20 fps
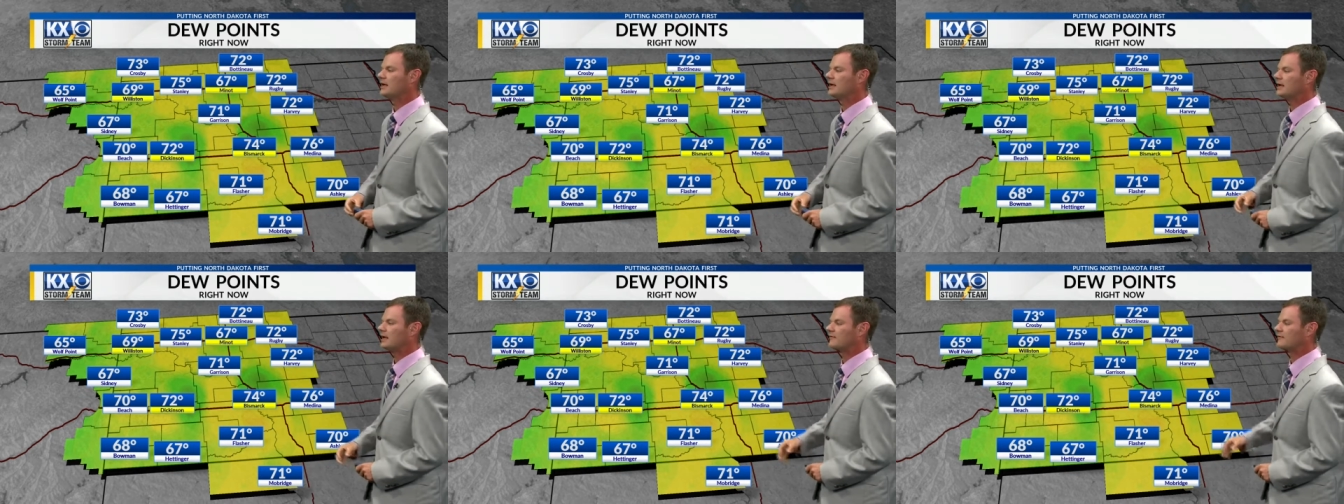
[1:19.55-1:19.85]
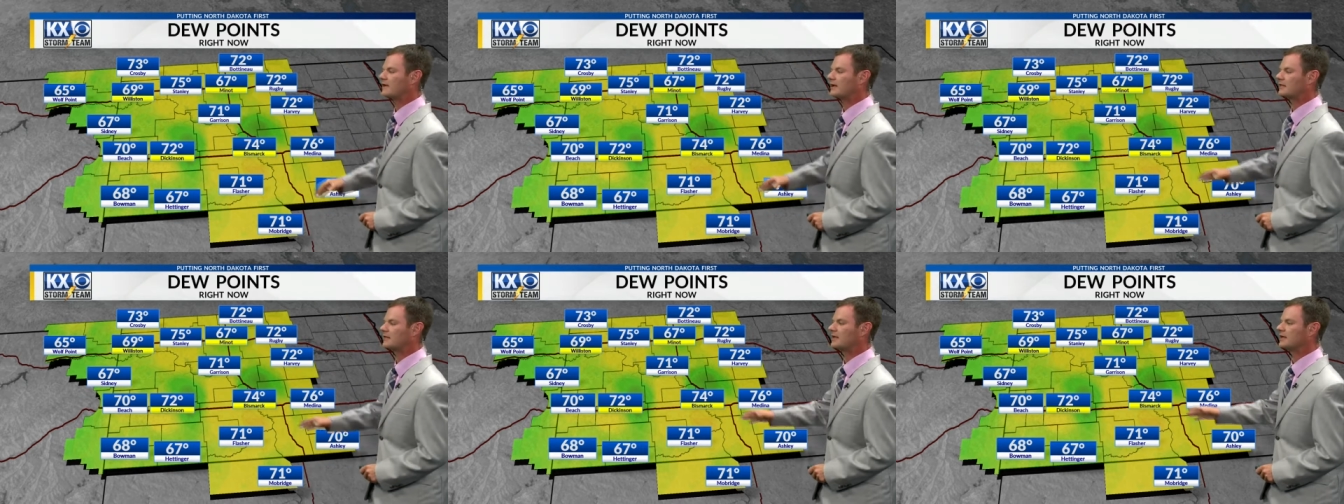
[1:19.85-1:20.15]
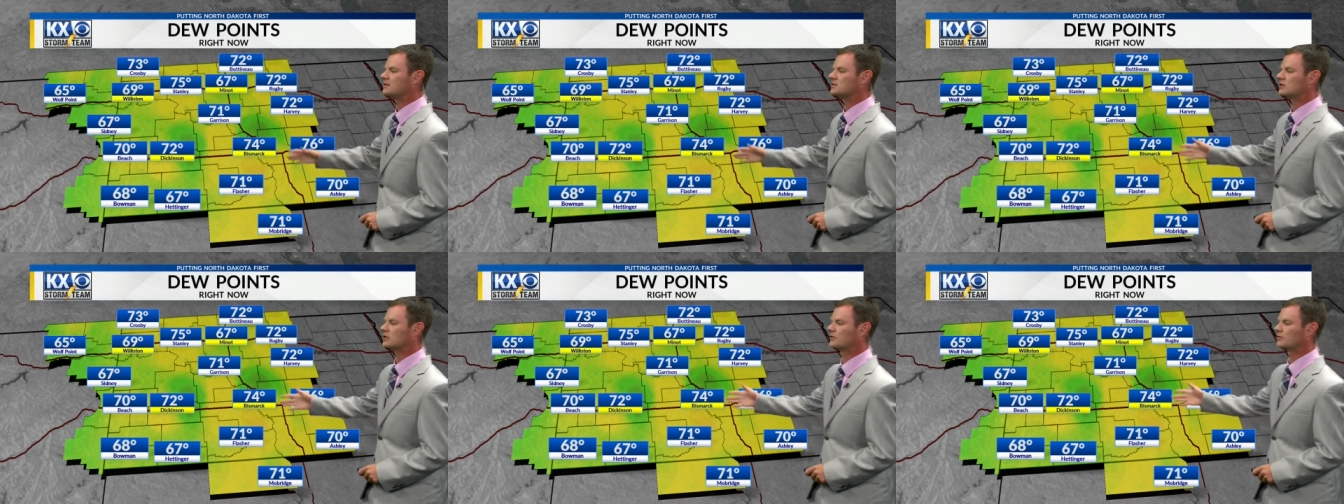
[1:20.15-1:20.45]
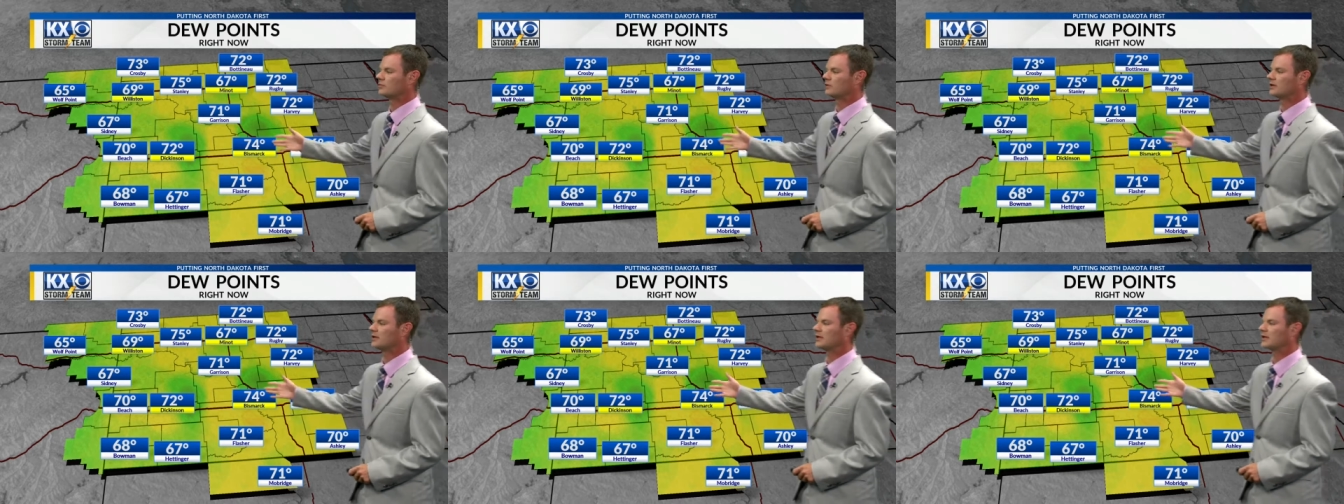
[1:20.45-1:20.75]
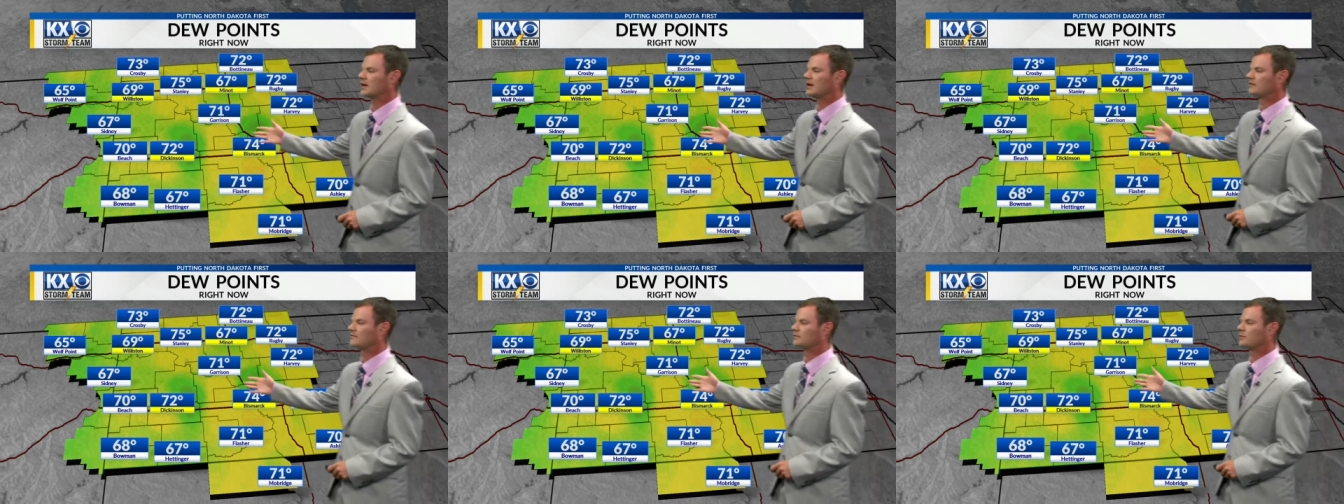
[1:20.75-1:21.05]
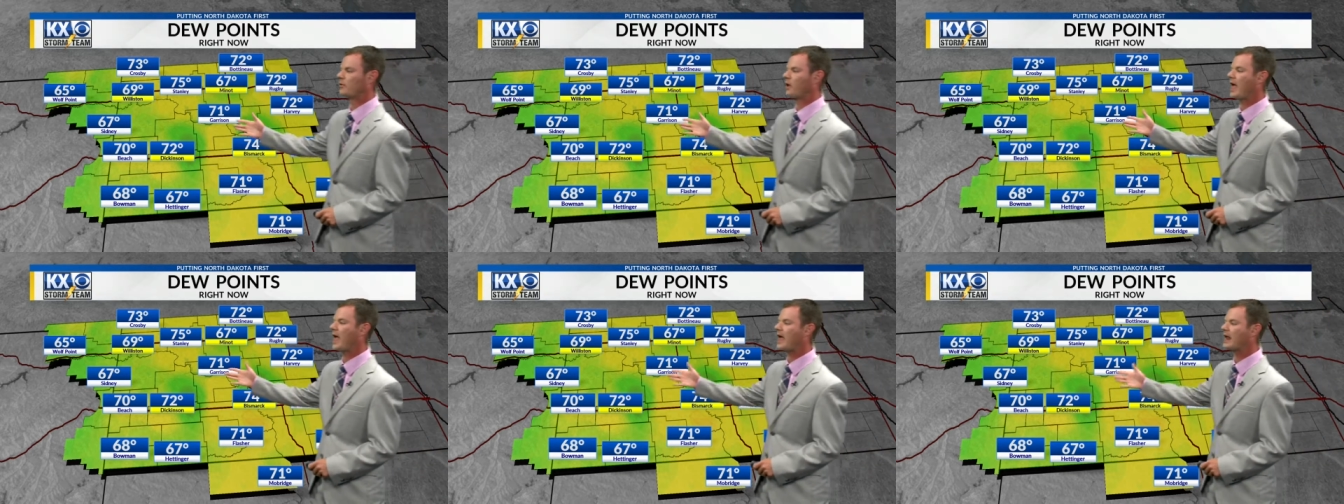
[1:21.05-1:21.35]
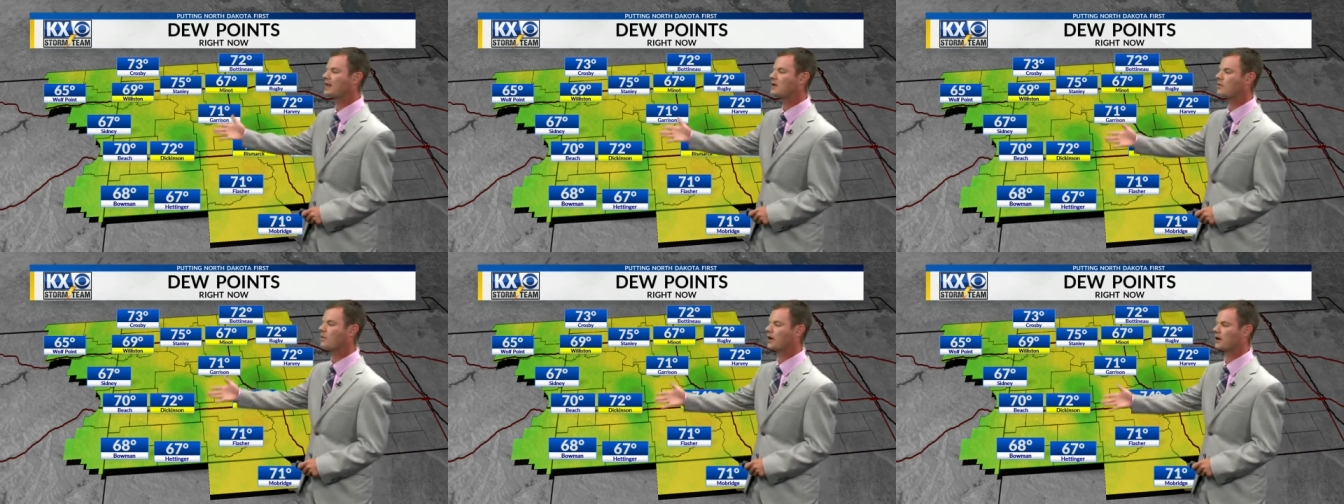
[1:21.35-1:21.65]
In fact, things aren't really comfortable
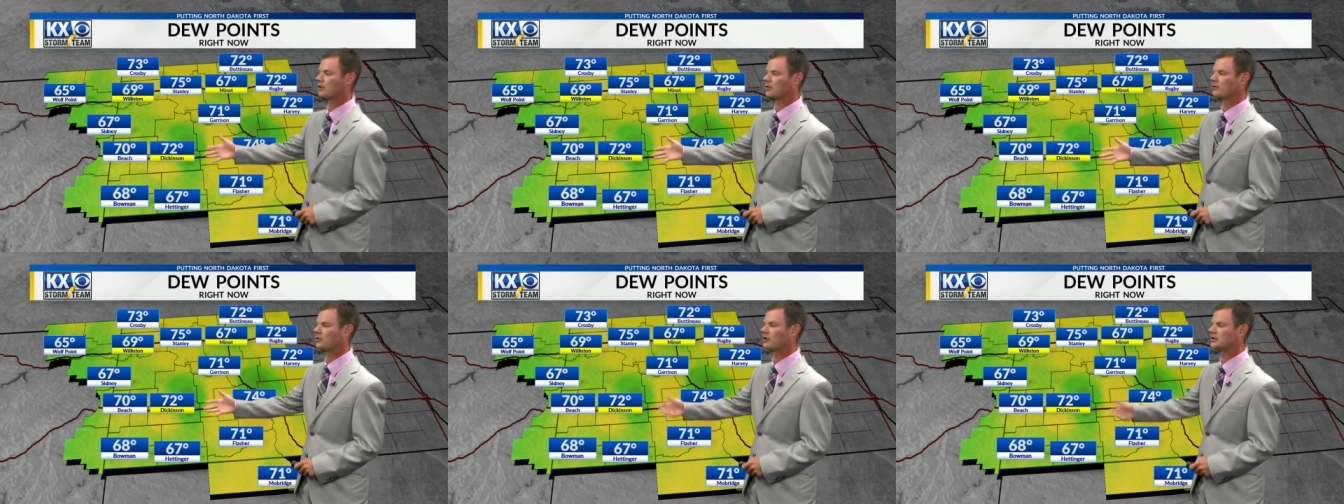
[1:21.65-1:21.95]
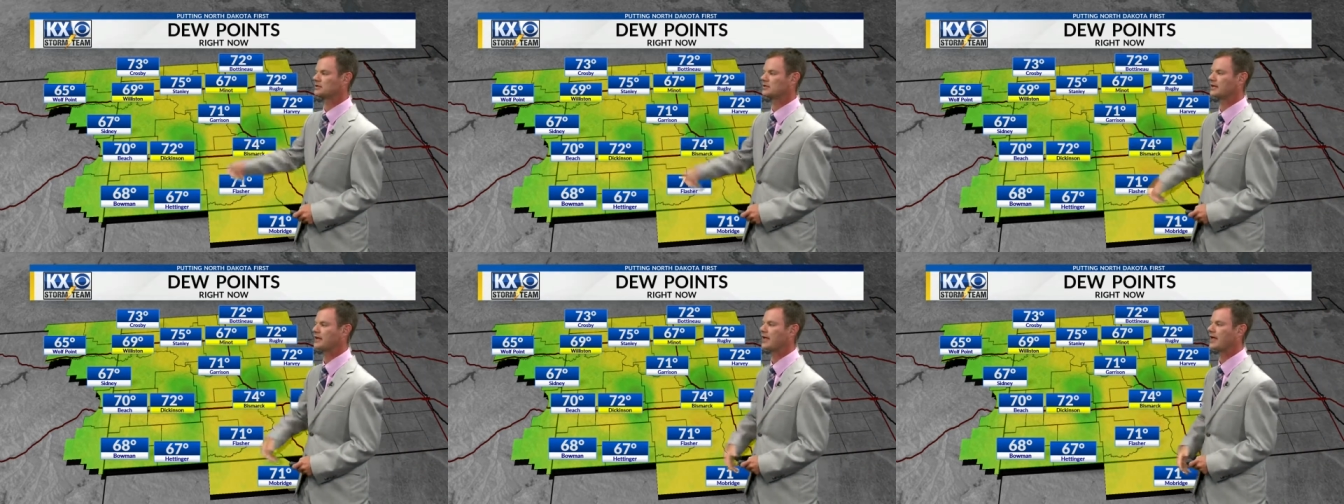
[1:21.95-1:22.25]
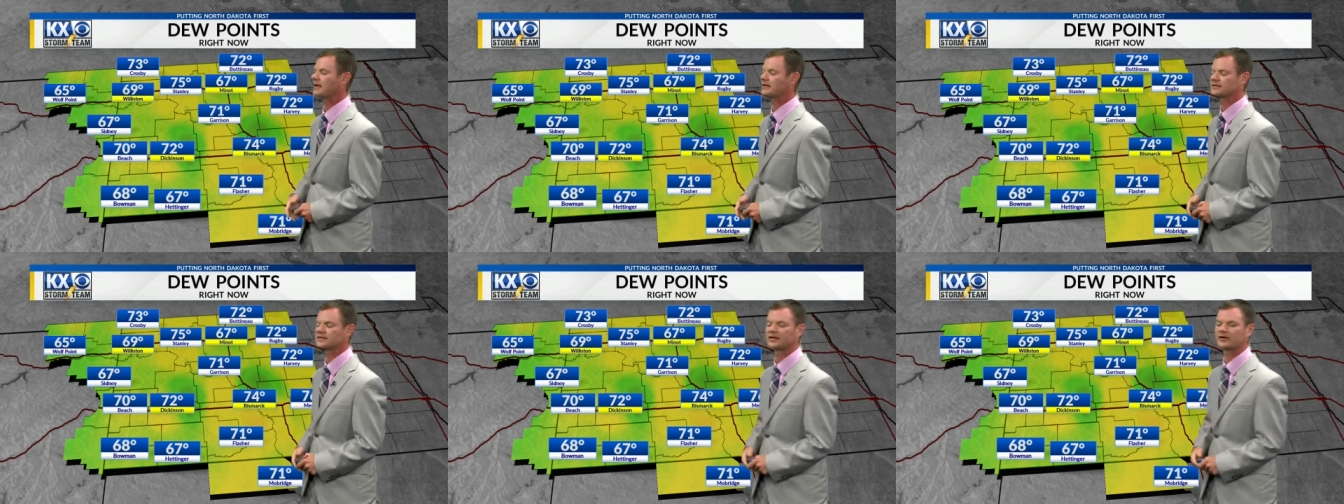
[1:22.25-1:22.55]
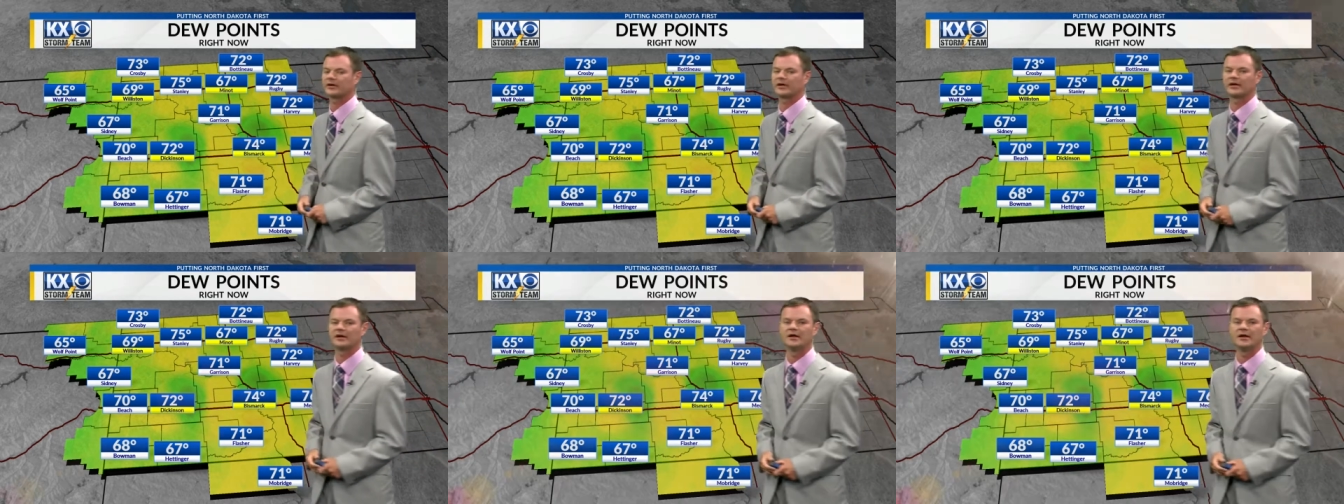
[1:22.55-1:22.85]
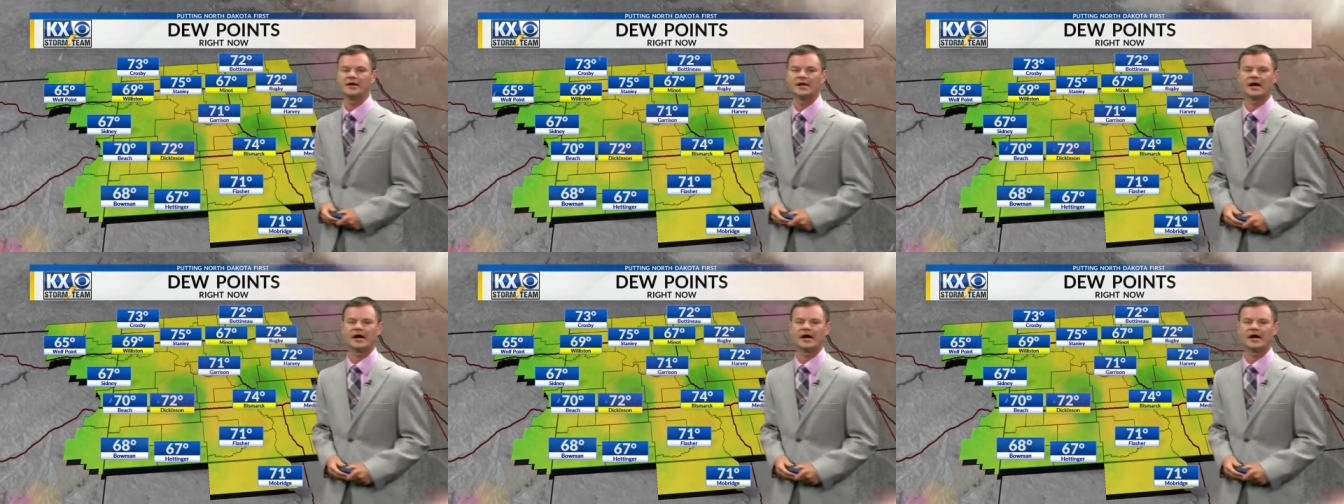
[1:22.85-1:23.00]
anywhere across the KX area.